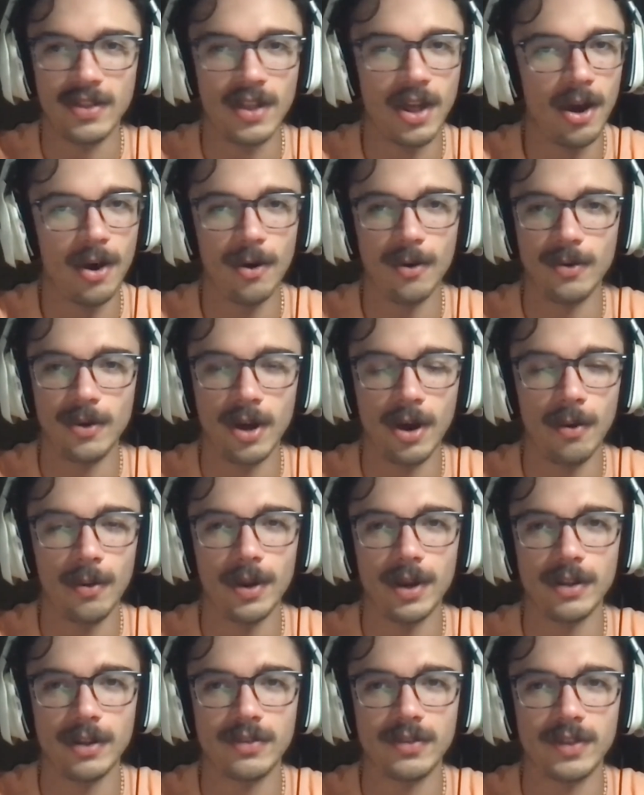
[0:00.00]

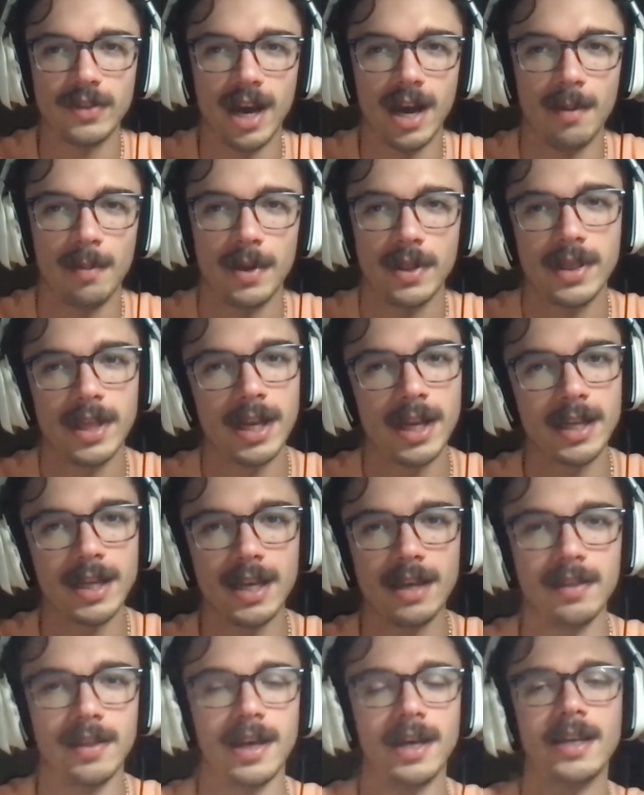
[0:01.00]
No, it is not. But then
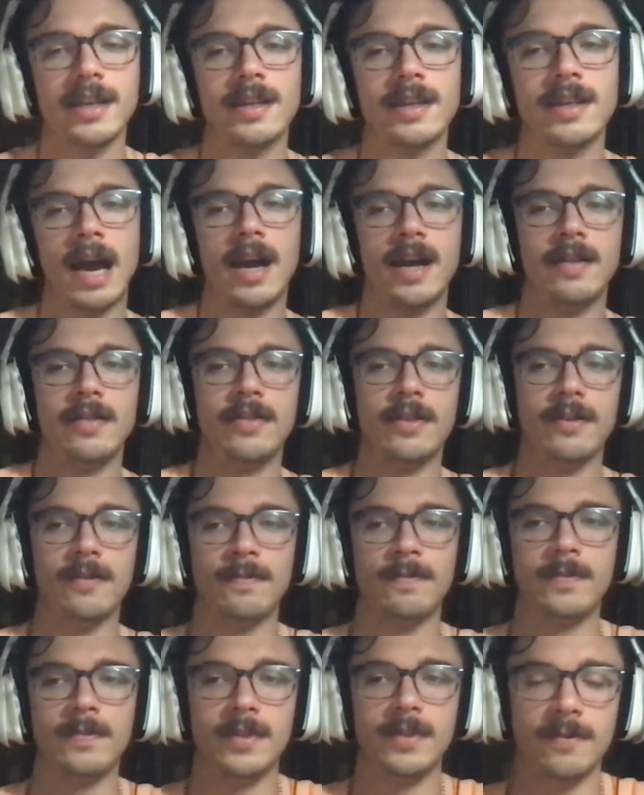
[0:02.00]
again, like
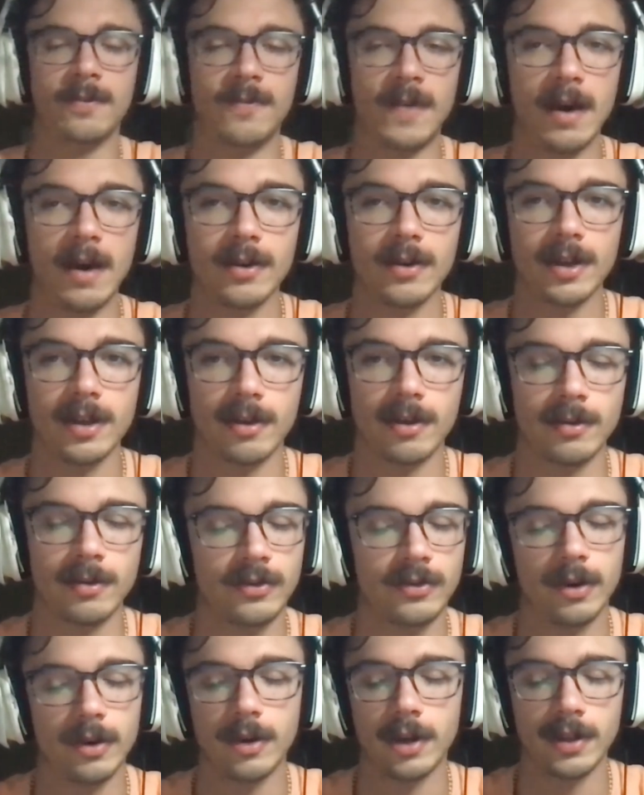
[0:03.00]
the Falcon,
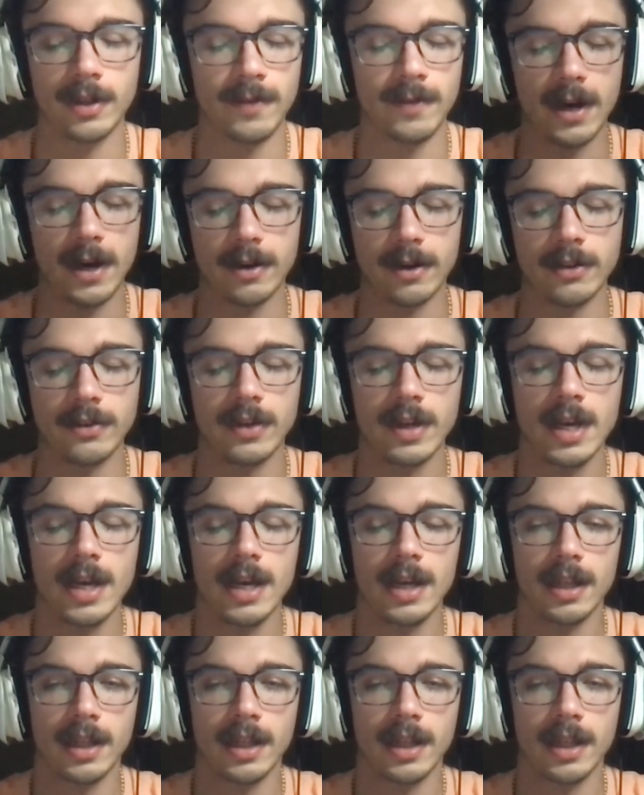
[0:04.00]
or sorry, not the Falcons.